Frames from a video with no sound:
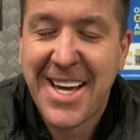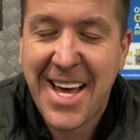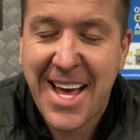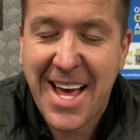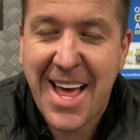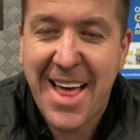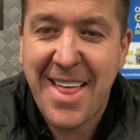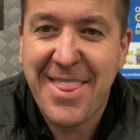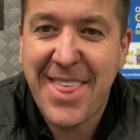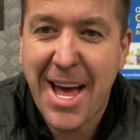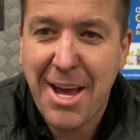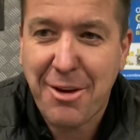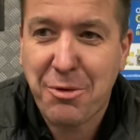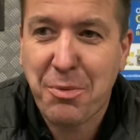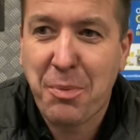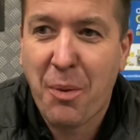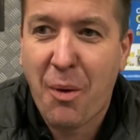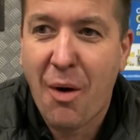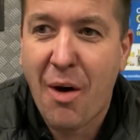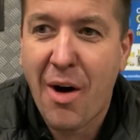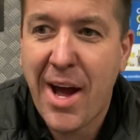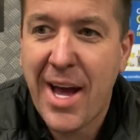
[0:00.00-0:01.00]
and that's
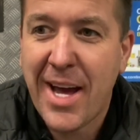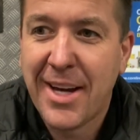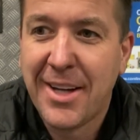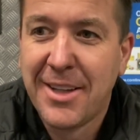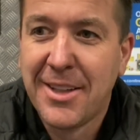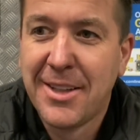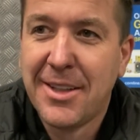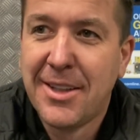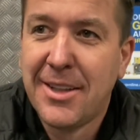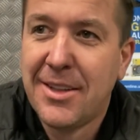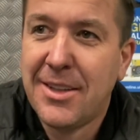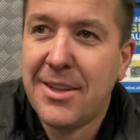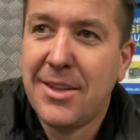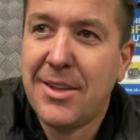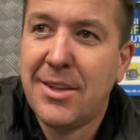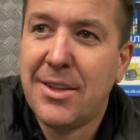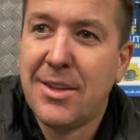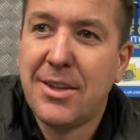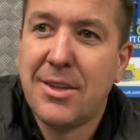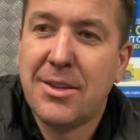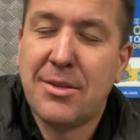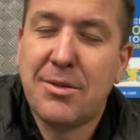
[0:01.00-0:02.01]
why
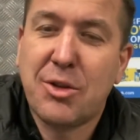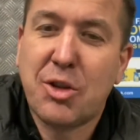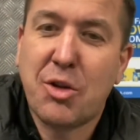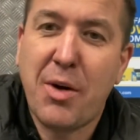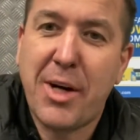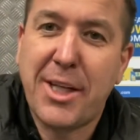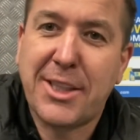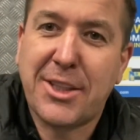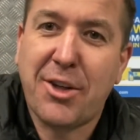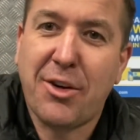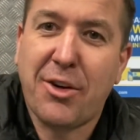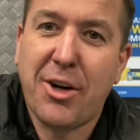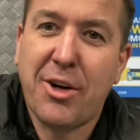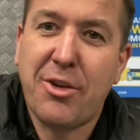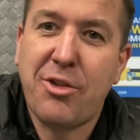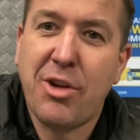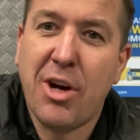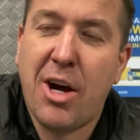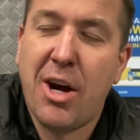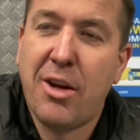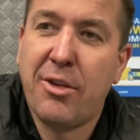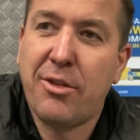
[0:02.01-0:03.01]
Chris took the
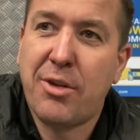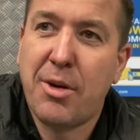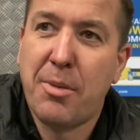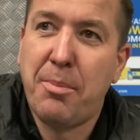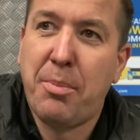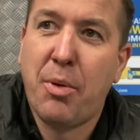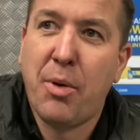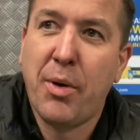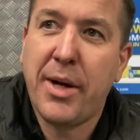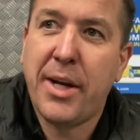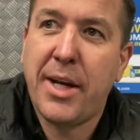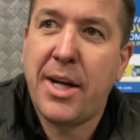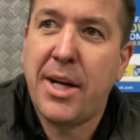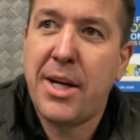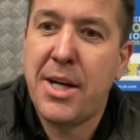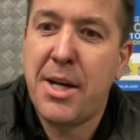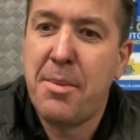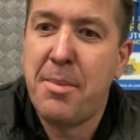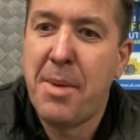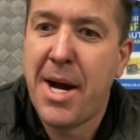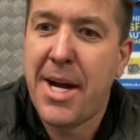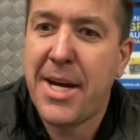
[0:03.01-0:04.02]
chance. I'm pointing at
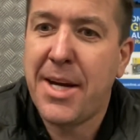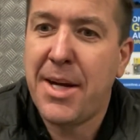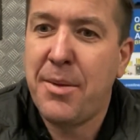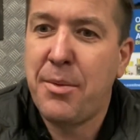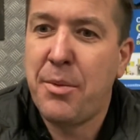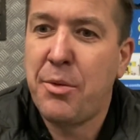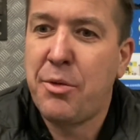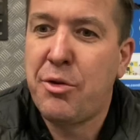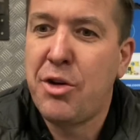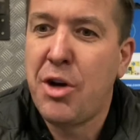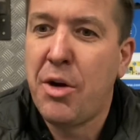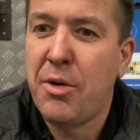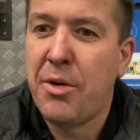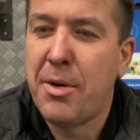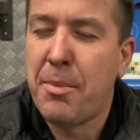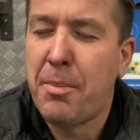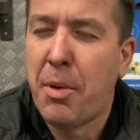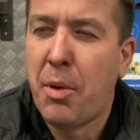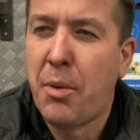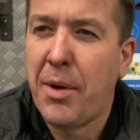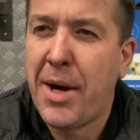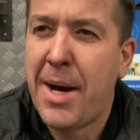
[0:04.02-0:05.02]
you, mate. It was you that
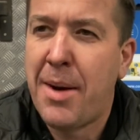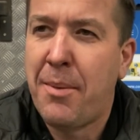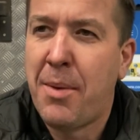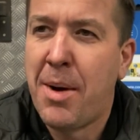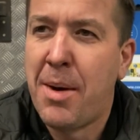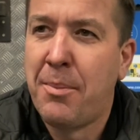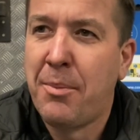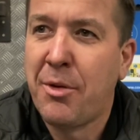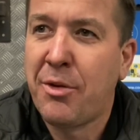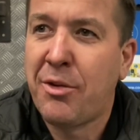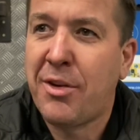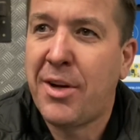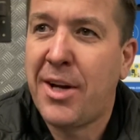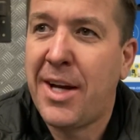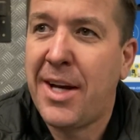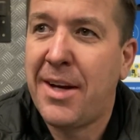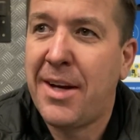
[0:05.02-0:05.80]
bought that one, wasn't it?